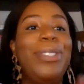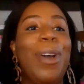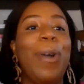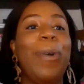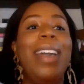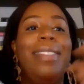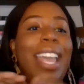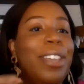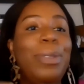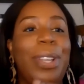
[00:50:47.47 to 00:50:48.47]
So
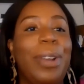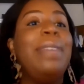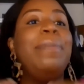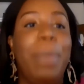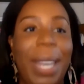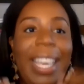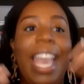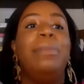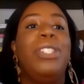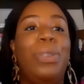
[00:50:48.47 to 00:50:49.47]
they used their email, but it
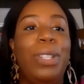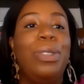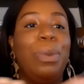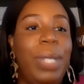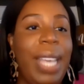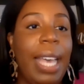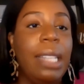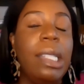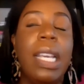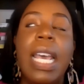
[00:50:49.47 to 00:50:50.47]
came to students through
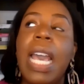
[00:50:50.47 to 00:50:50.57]
text.